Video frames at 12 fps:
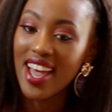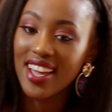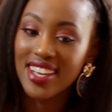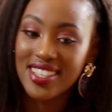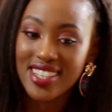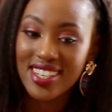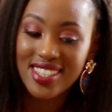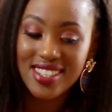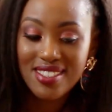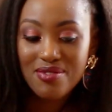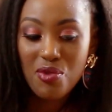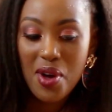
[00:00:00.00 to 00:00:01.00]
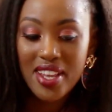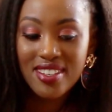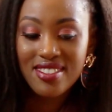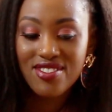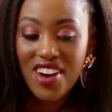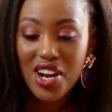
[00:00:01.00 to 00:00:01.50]
I guess that's
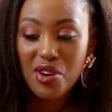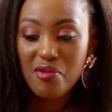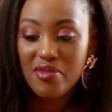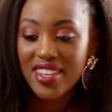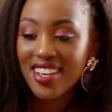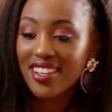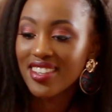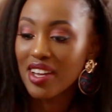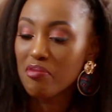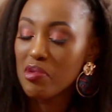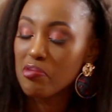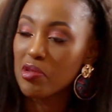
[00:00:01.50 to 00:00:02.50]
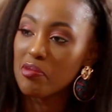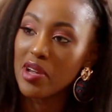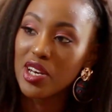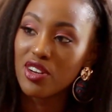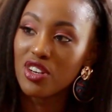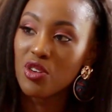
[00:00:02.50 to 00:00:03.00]
one random thing that people
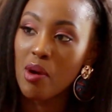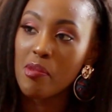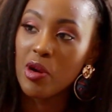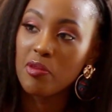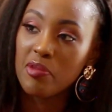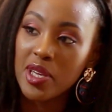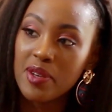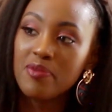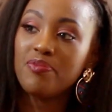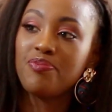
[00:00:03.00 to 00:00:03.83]
might not know about me.